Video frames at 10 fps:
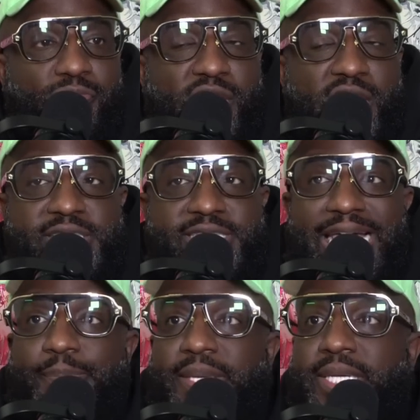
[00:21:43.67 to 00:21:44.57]

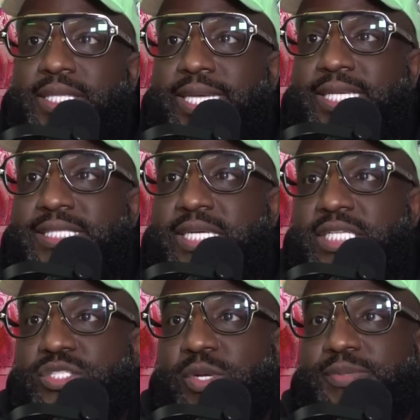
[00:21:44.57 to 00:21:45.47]
Tap in. Link is in the
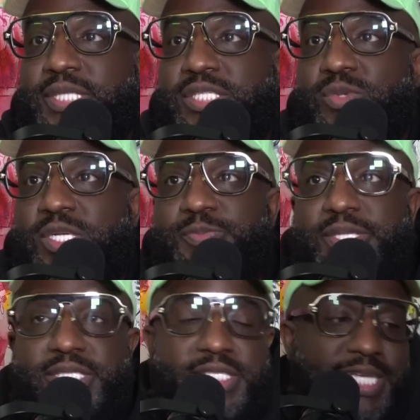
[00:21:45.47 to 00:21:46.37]
description as well as
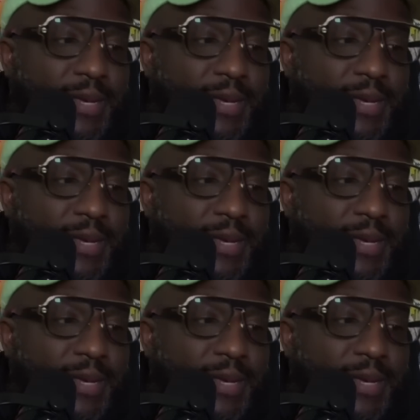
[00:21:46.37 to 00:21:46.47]
pinned to the top